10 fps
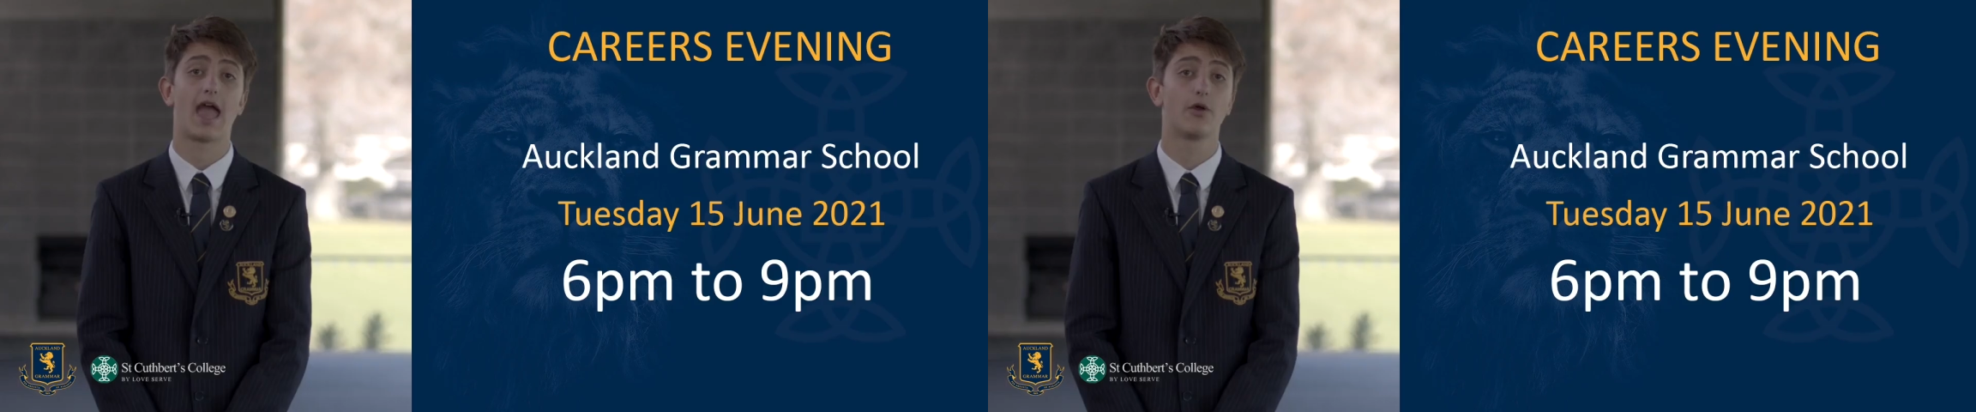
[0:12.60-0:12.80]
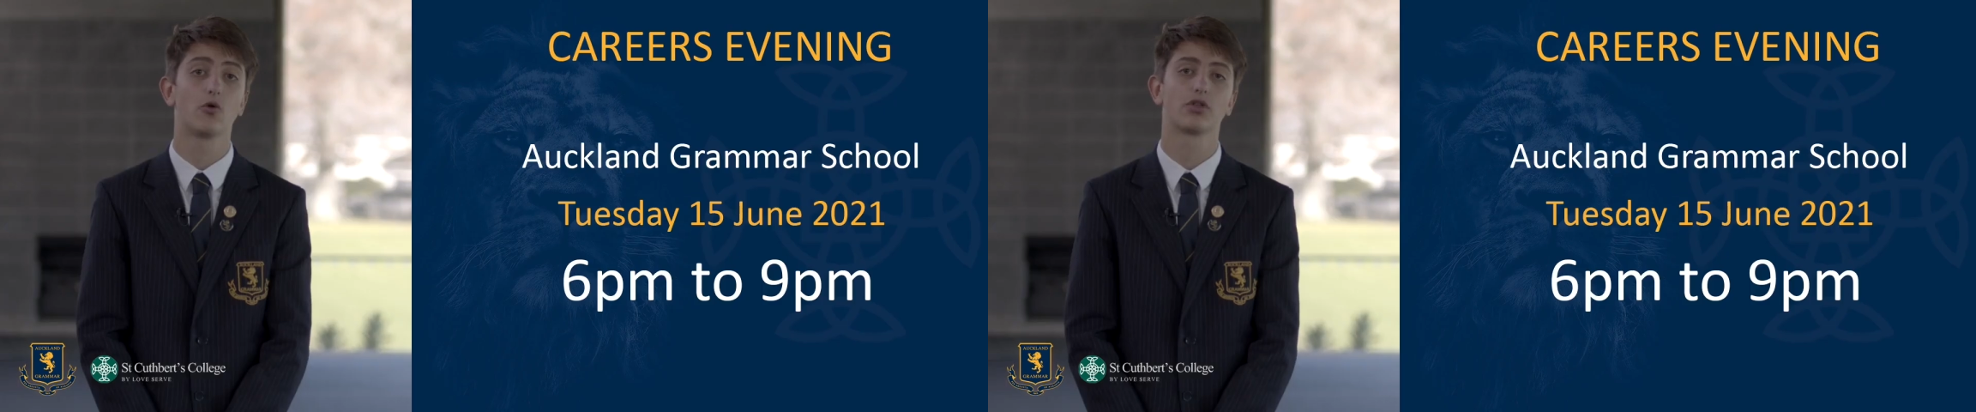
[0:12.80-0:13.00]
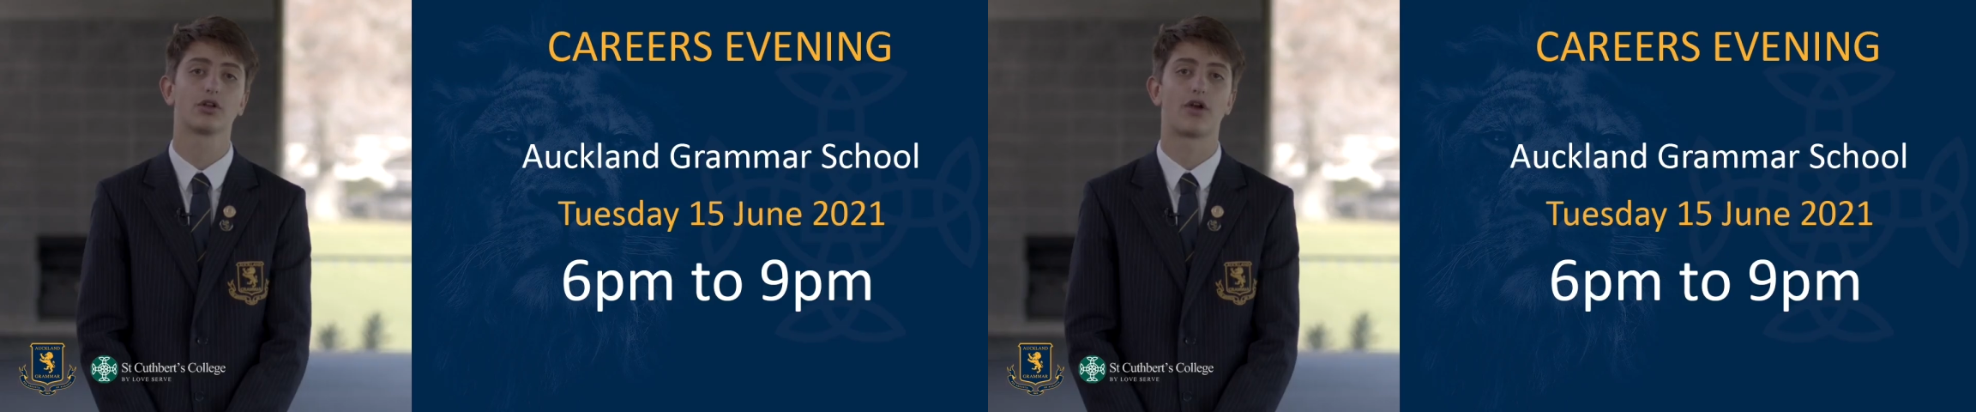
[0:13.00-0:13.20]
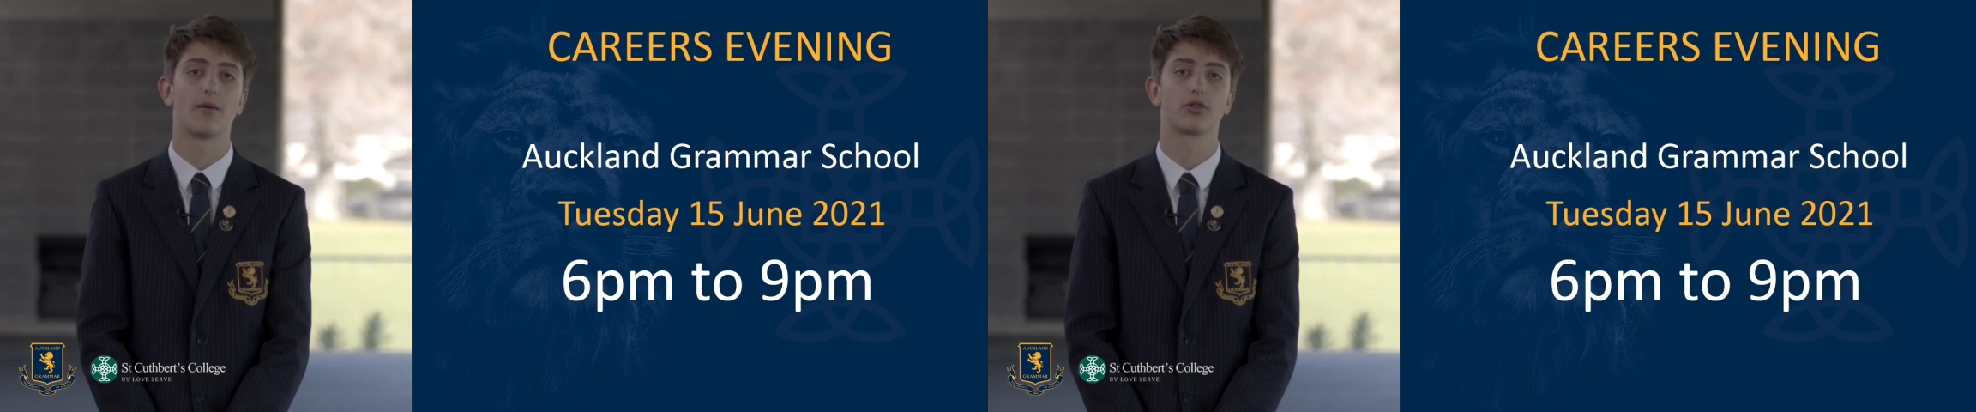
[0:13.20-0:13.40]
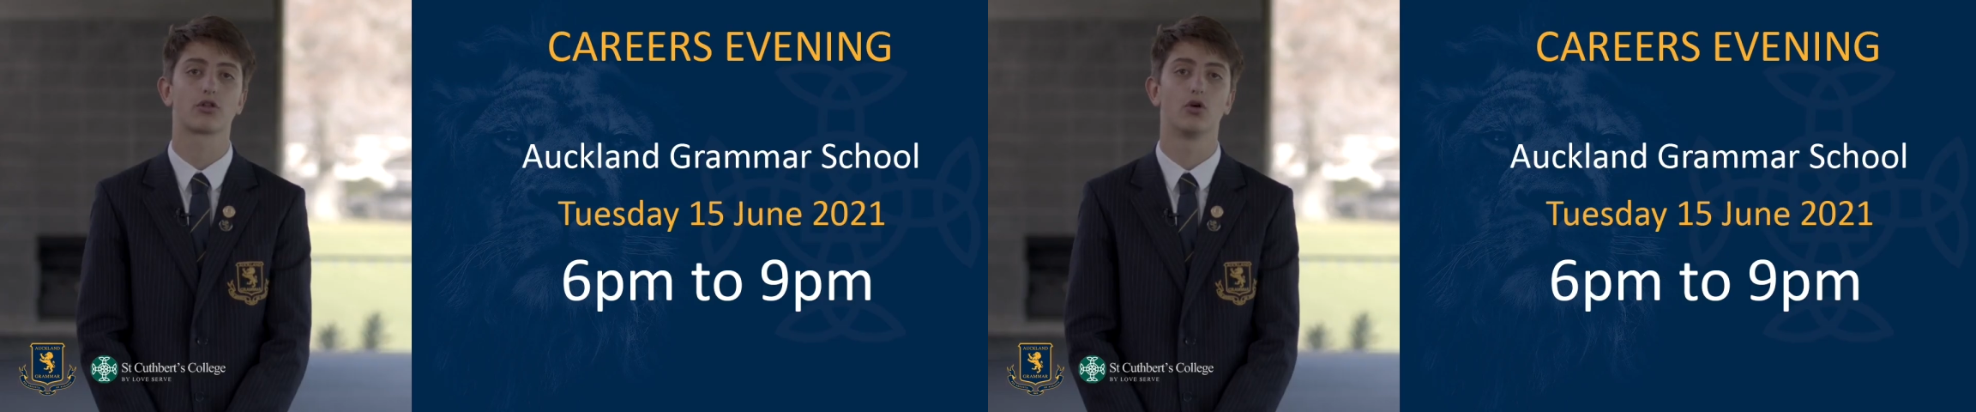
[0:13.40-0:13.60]
at Auckland
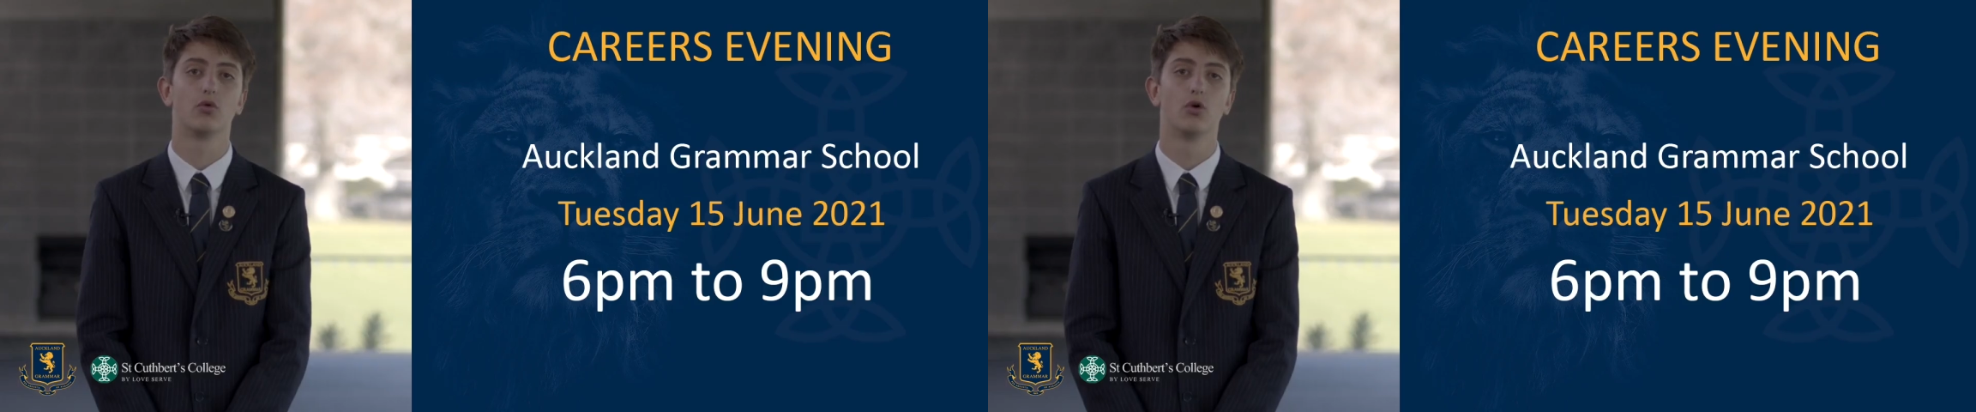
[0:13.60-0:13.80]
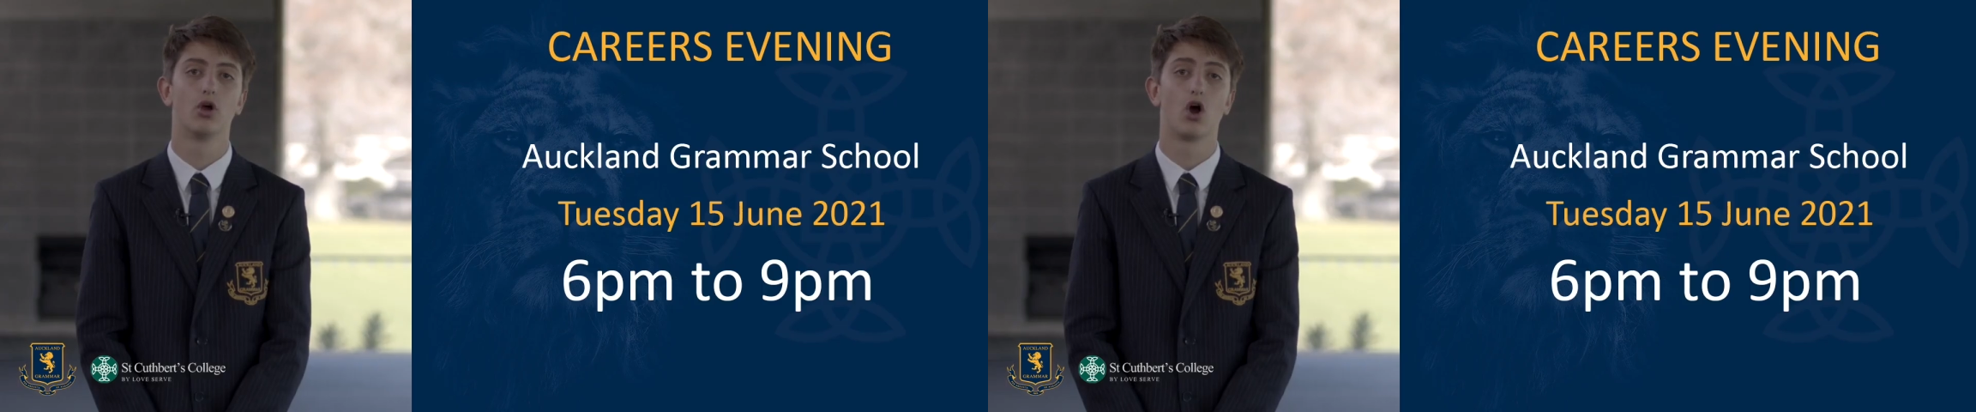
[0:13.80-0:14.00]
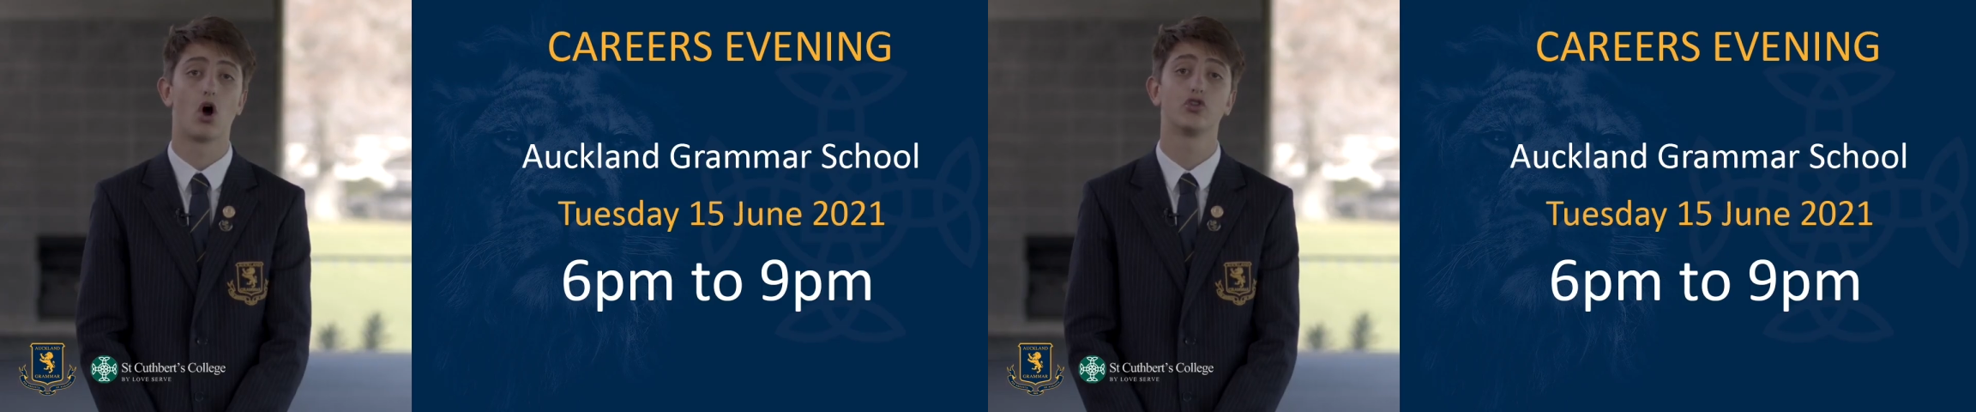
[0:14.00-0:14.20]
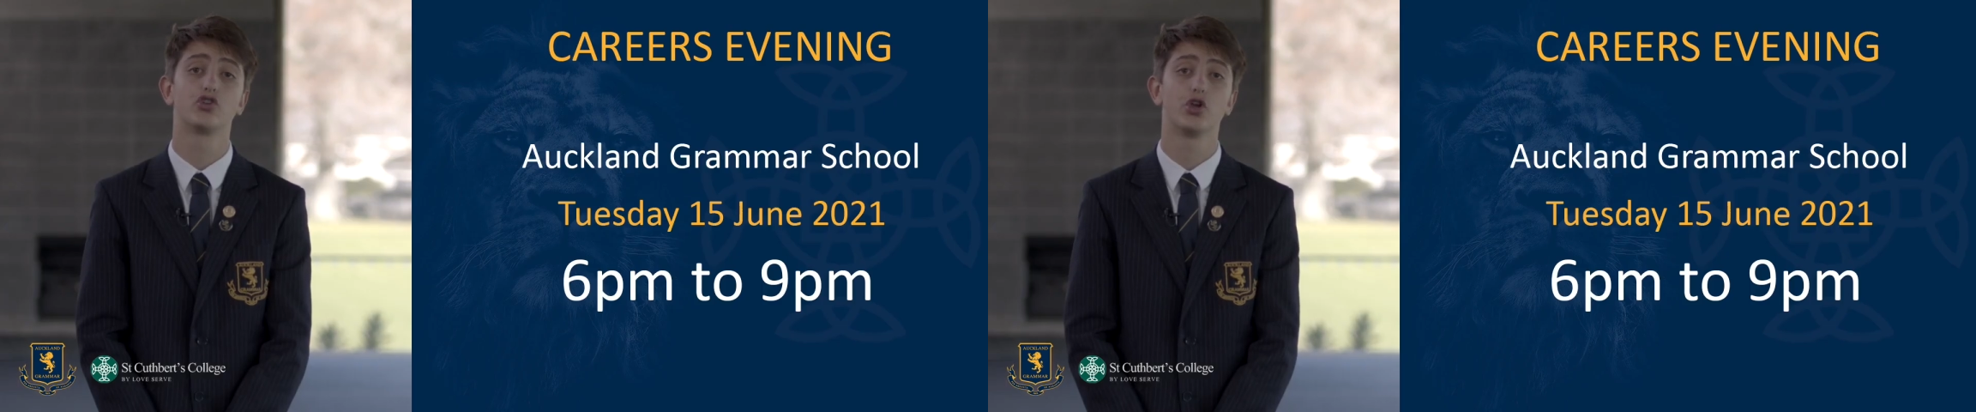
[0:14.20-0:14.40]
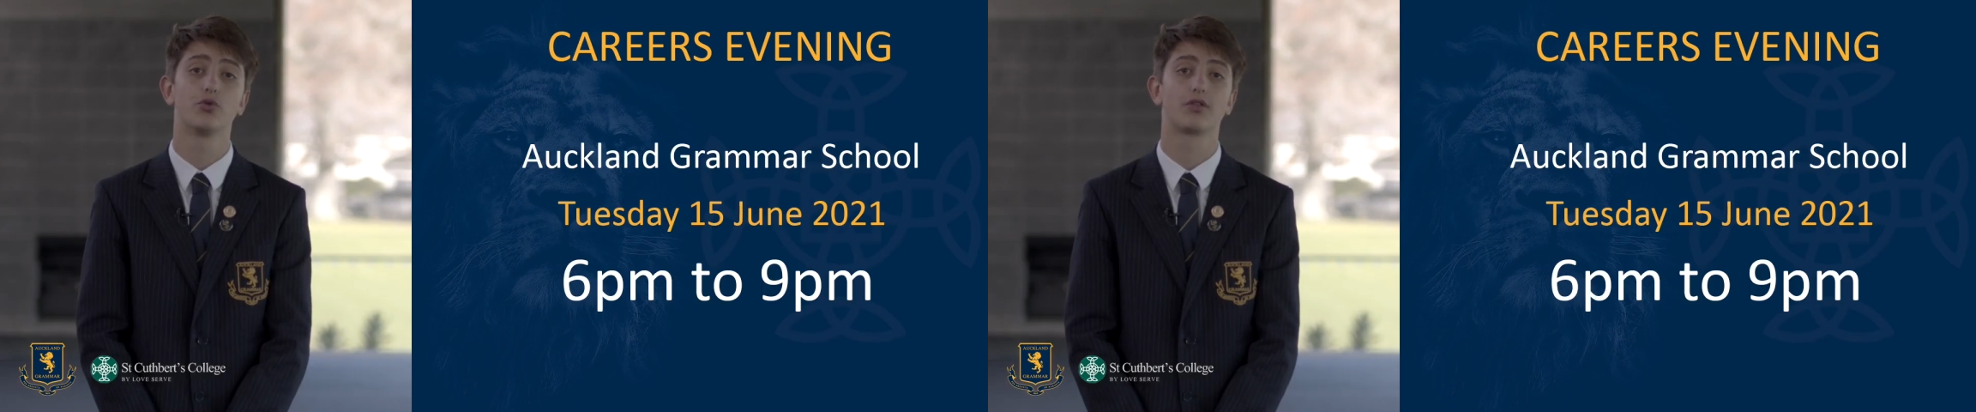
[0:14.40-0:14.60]
Grammar School on
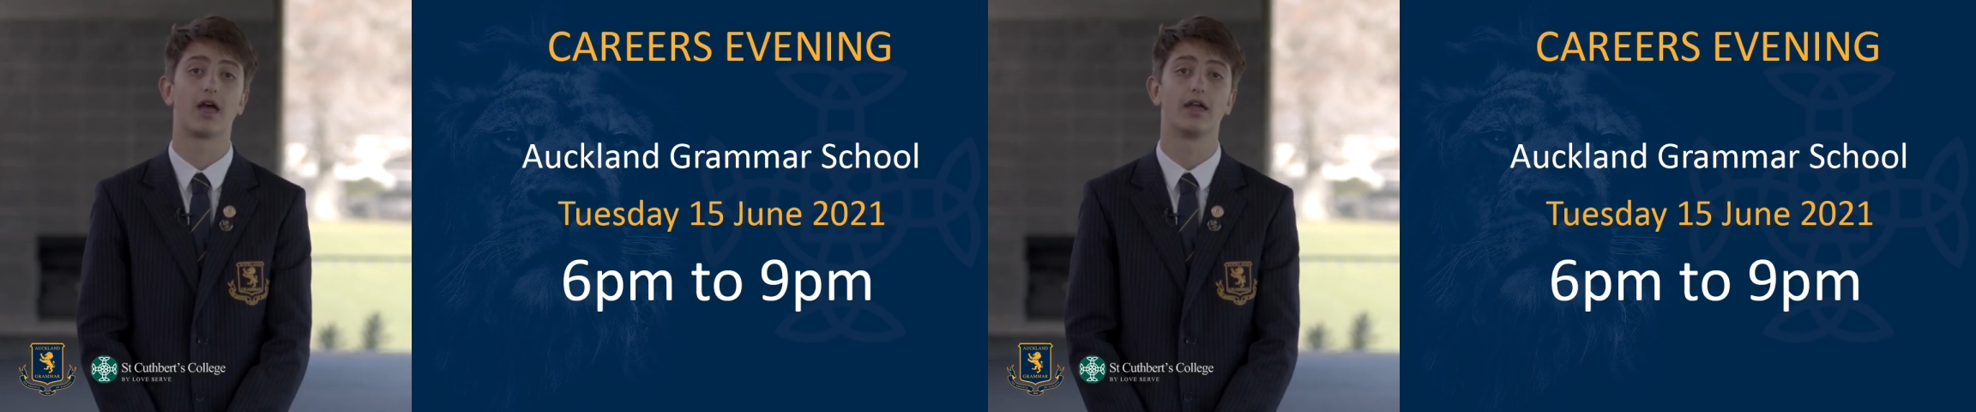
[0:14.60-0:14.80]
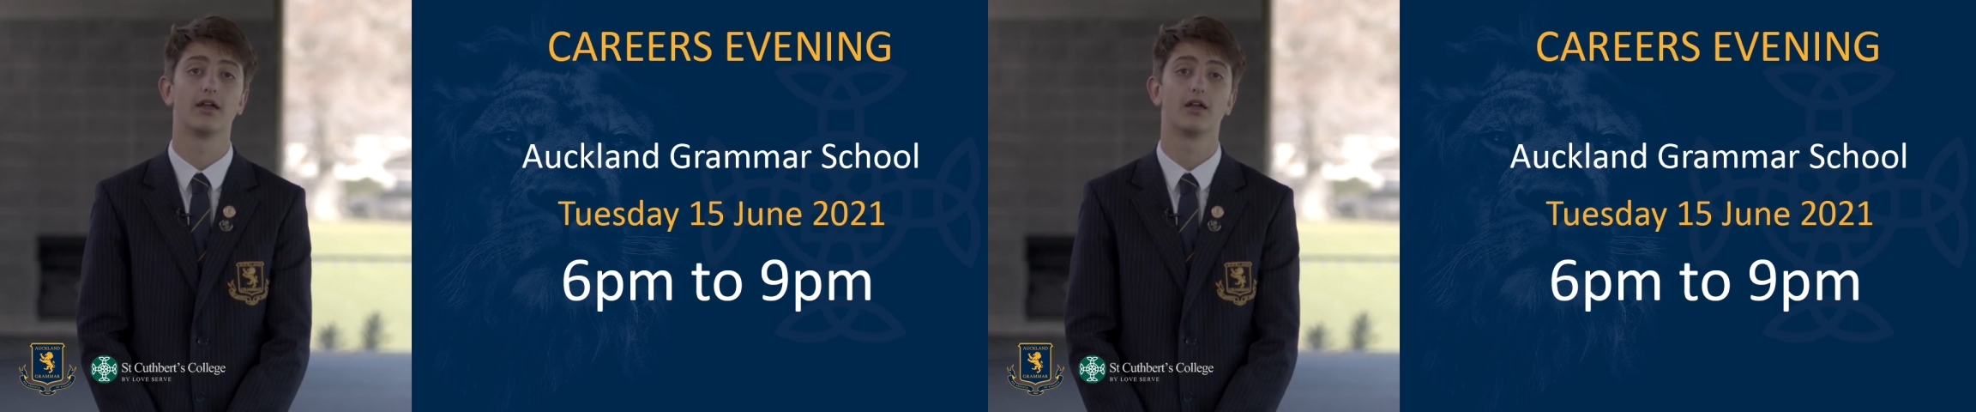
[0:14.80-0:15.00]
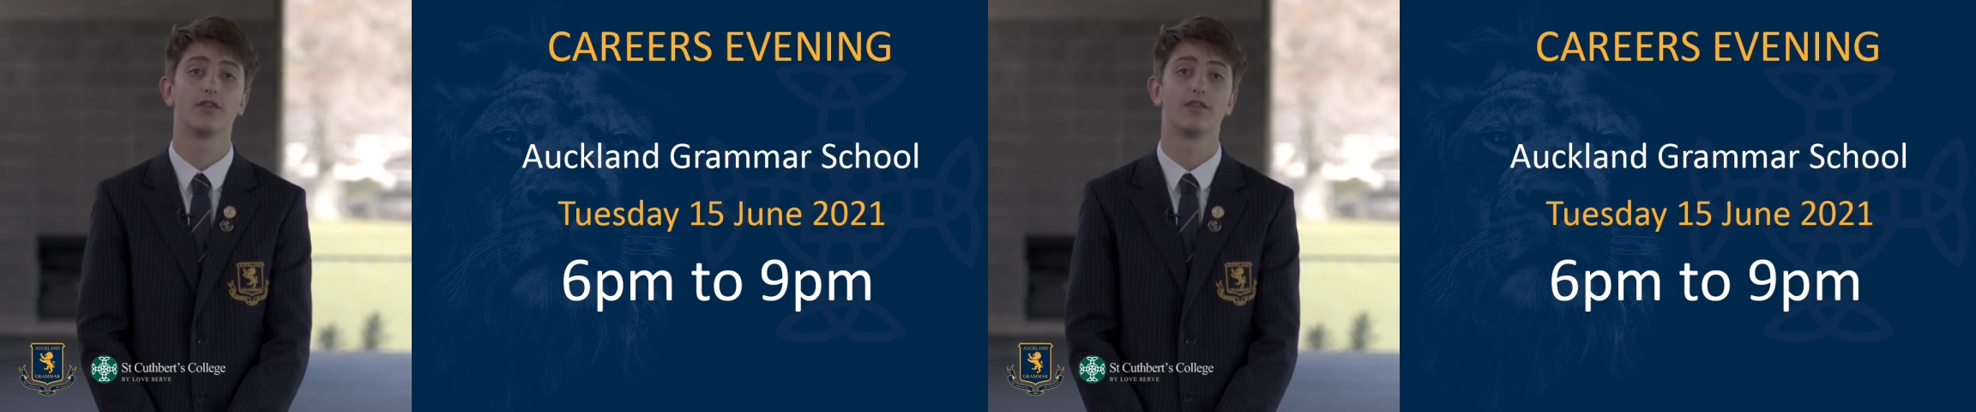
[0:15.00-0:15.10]
Tuesday,